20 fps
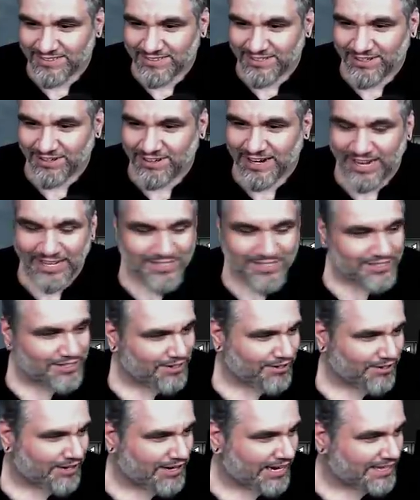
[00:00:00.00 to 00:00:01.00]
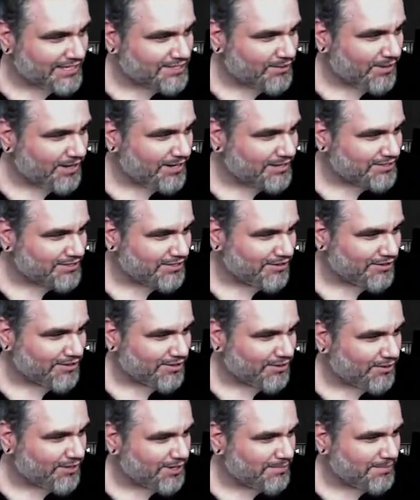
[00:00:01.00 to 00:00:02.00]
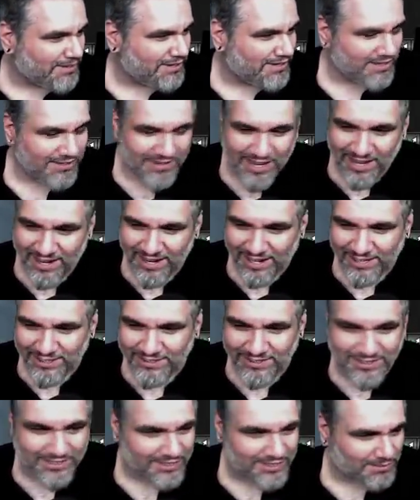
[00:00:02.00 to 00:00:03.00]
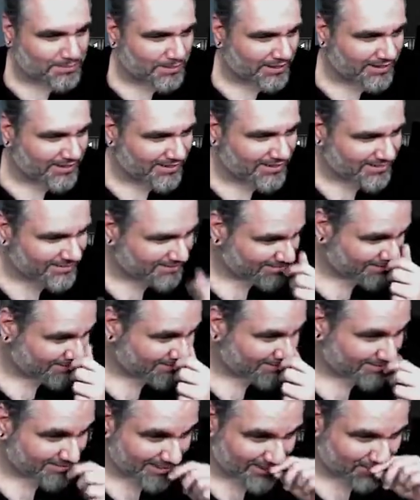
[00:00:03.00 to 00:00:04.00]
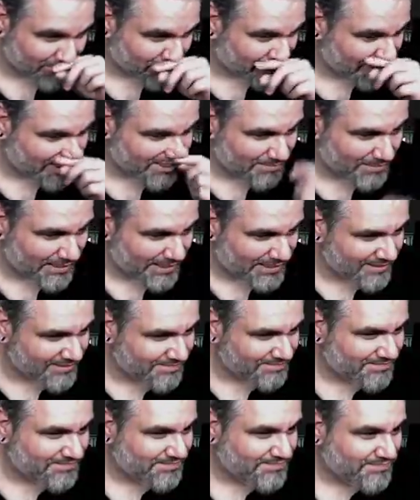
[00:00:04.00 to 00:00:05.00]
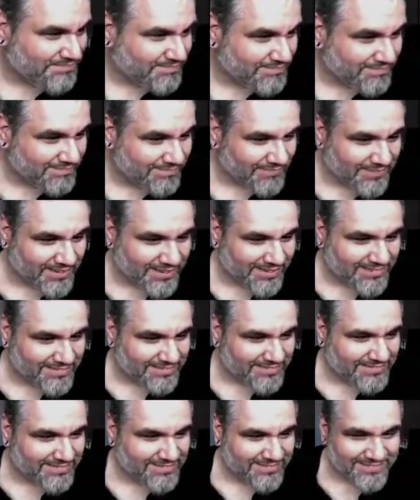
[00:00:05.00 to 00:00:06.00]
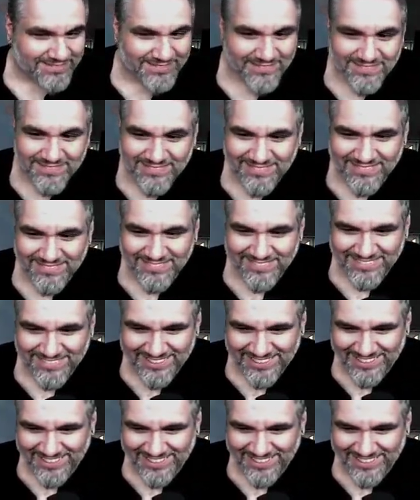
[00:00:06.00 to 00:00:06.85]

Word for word: You're an es you're an esquire, so you're a lawyer, but you can't actually spell? That's weird, man. He was typing this really, really fast and late at